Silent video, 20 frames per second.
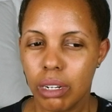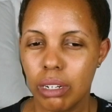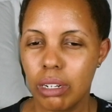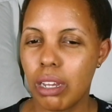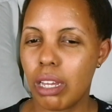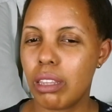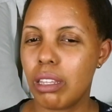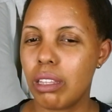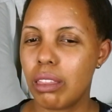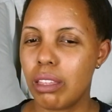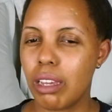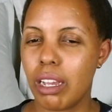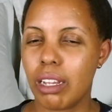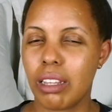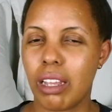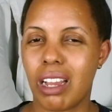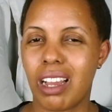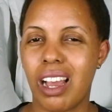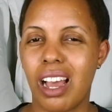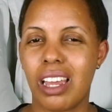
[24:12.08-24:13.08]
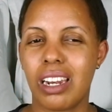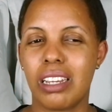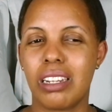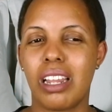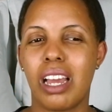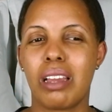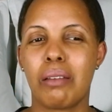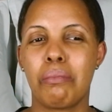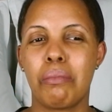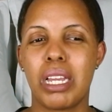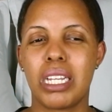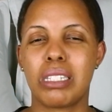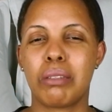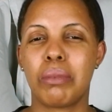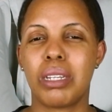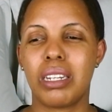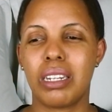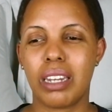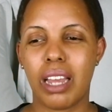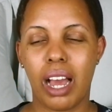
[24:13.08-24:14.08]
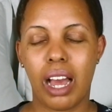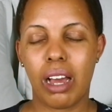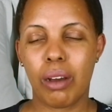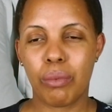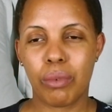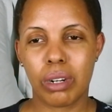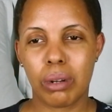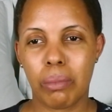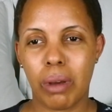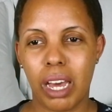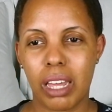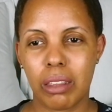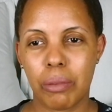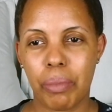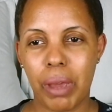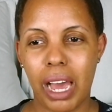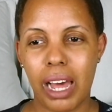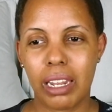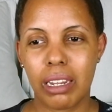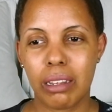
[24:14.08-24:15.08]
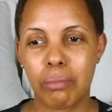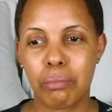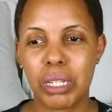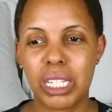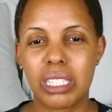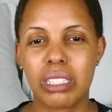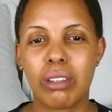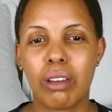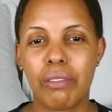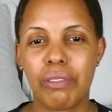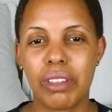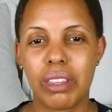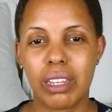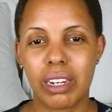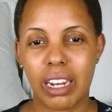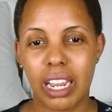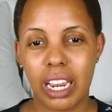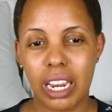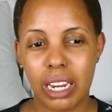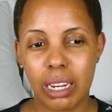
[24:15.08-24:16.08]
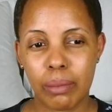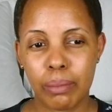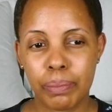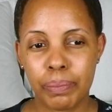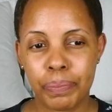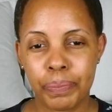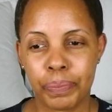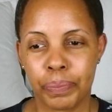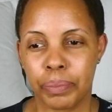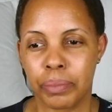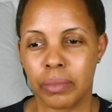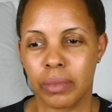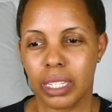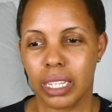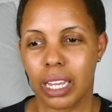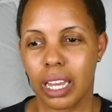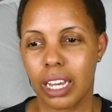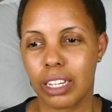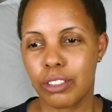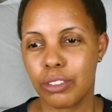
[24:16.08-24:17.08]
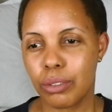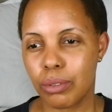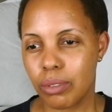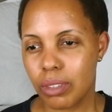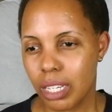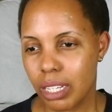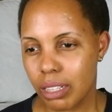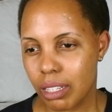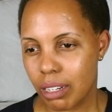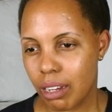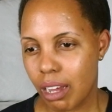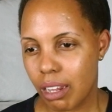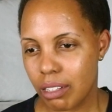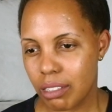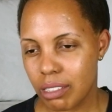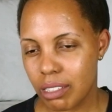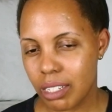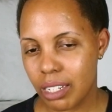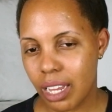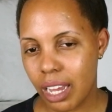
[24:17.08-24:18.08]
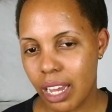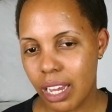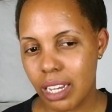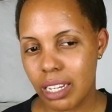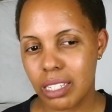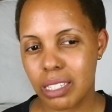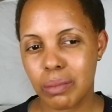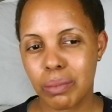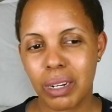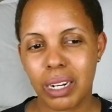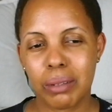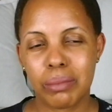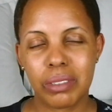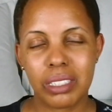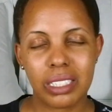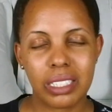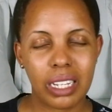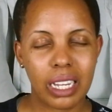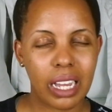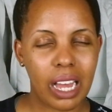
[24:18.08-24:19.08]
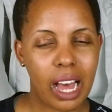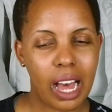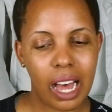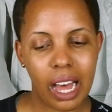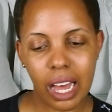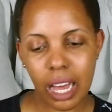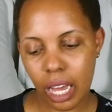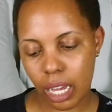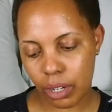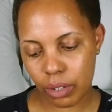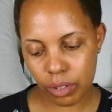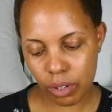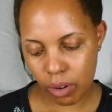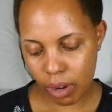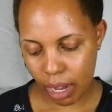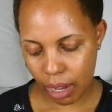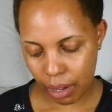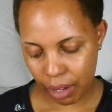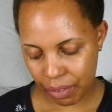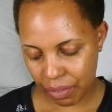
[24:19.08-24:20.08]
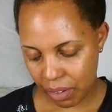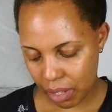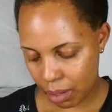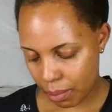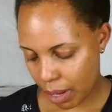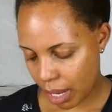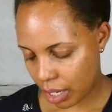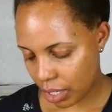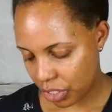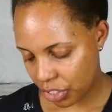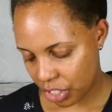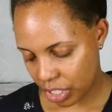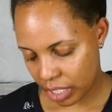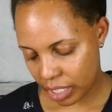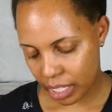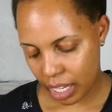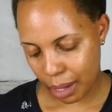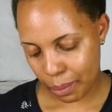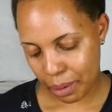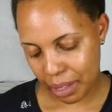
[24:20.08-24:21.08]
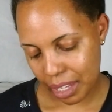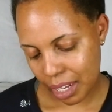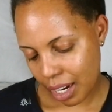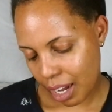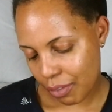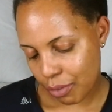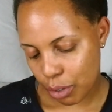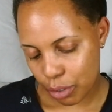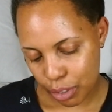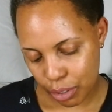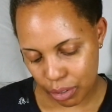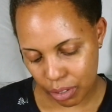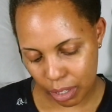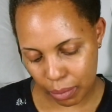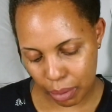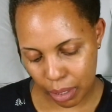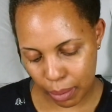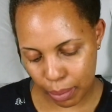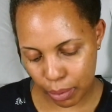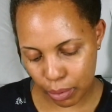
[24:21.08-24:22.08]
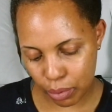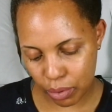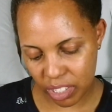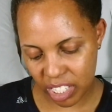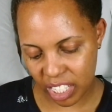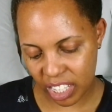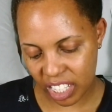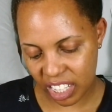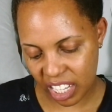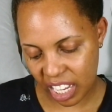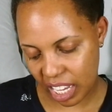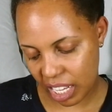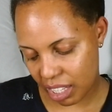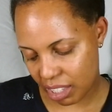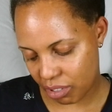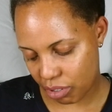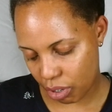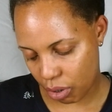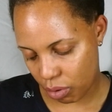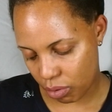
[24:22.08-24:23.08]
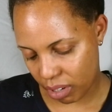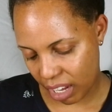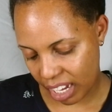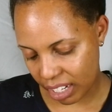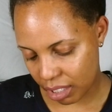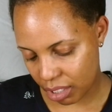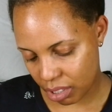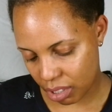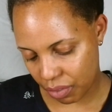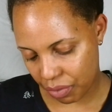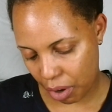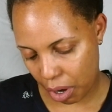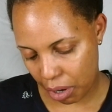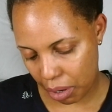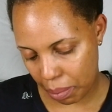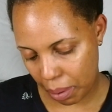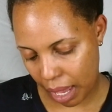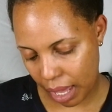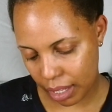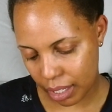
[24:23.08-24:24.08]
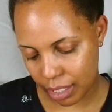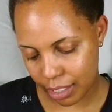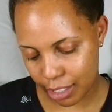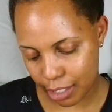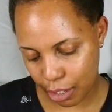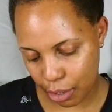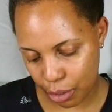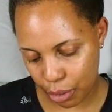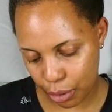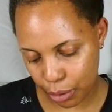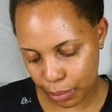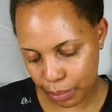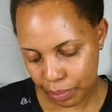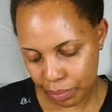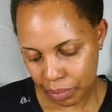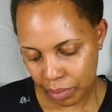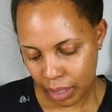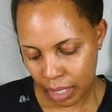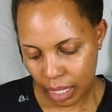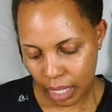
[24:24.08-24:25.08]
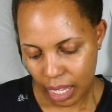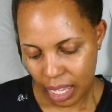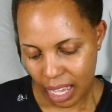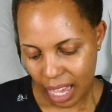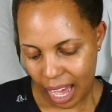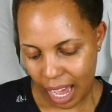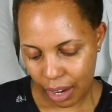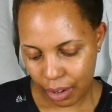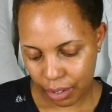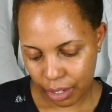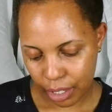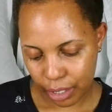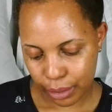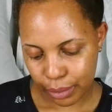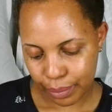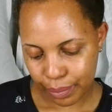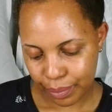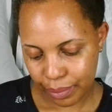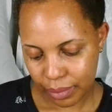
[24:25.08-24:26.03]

another thing that kind of like makes me not want to buy the palette based off of the name. I do think the colors are nice, but I'm just like, I don't know how I feel about it just yet. But then I've also seen people who said that they don't like the Safari palette. So I don't know.